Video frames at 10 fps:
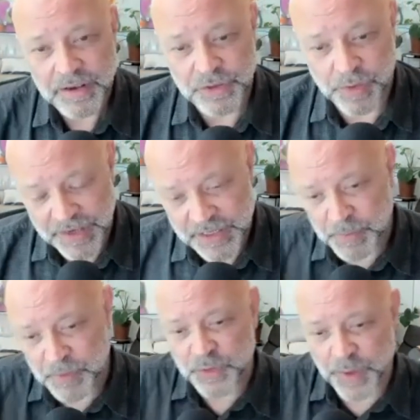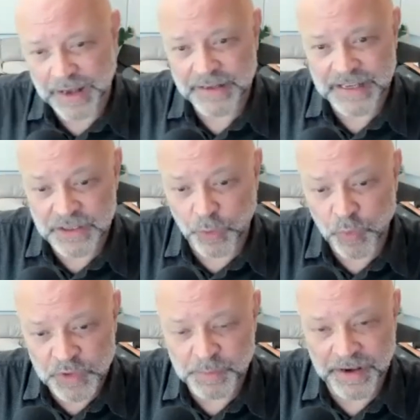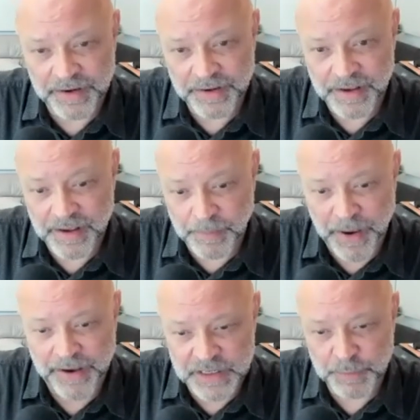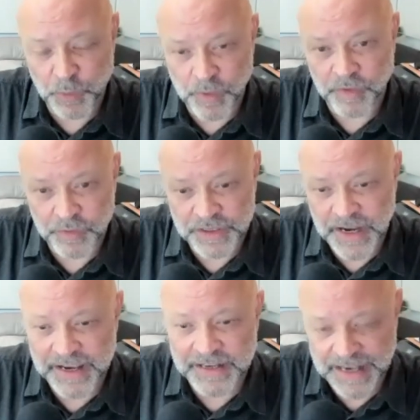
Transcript: So I think spirituality has always been about exploring those states.